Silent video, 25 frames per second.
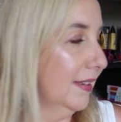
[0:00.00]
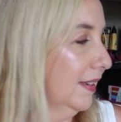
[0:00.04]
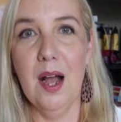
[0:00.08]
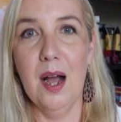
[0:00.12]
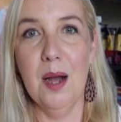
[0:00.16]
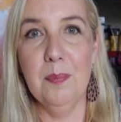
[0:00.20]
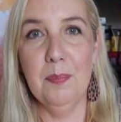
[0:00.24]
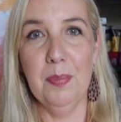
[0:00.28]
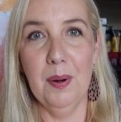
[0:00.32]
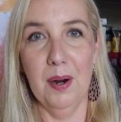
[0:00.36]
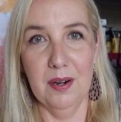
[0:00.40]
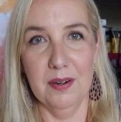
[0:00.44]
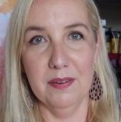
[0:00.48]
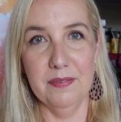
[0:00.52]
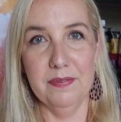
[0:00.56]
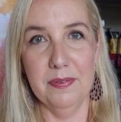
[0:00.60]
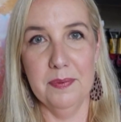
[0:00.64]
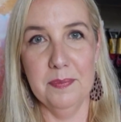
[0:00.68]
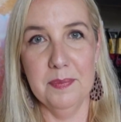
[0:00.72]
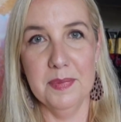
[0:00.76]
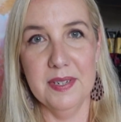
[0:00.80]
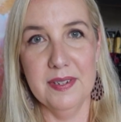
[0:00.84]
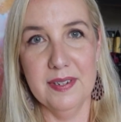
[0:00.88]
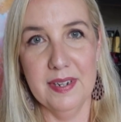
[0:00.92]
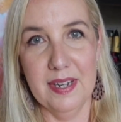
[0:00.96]
Apart
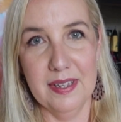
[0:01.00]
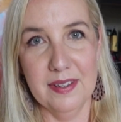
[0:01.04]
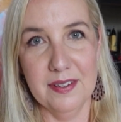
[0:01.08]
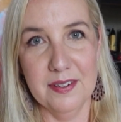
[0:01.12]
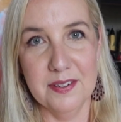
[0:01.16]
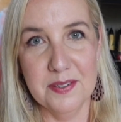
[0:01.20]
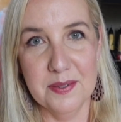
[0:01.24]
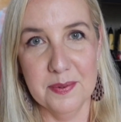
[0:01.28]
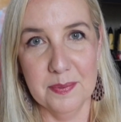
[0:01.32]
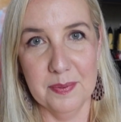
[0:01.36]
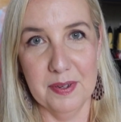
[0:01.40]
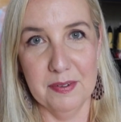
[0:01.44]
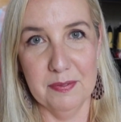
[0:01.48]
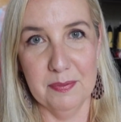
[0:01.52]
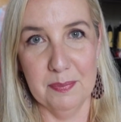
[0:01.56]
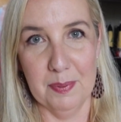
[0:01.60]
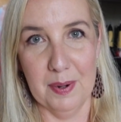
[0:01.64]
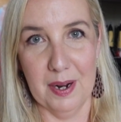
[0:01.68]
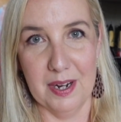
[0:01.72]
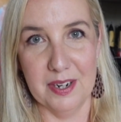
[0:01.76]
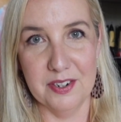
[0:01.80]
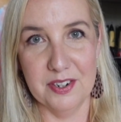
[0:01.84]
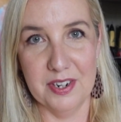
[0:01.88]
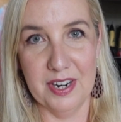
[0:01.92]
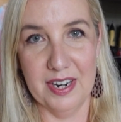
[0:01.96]
from the Taylor Swift
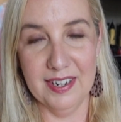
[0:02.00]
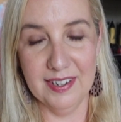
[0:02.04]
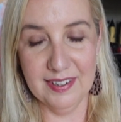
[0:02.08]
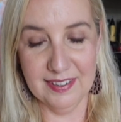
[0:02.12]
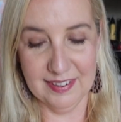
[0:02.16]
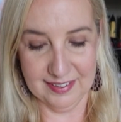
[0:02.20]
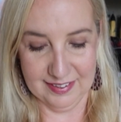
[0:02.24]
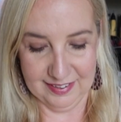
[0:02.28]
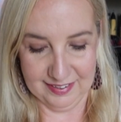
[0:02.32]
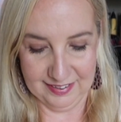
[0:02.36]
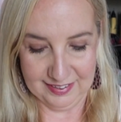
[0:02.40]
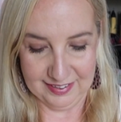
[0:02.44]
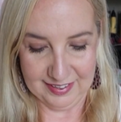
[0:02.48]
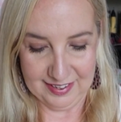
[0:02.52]
project,